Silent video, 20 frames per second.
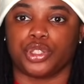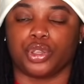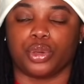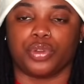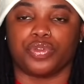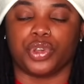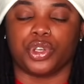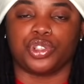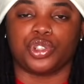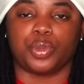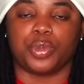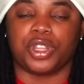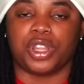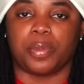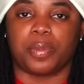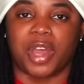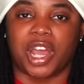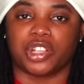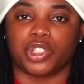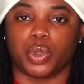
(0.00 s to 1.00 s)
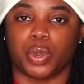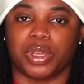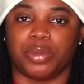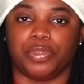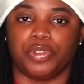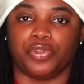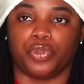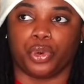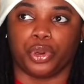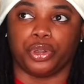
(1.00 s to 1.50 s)
So if you're someone that passed away
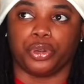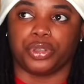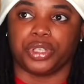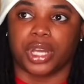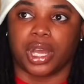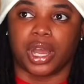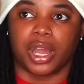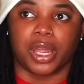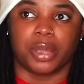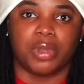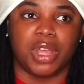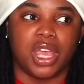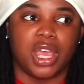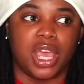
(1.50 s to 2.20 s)
before your time,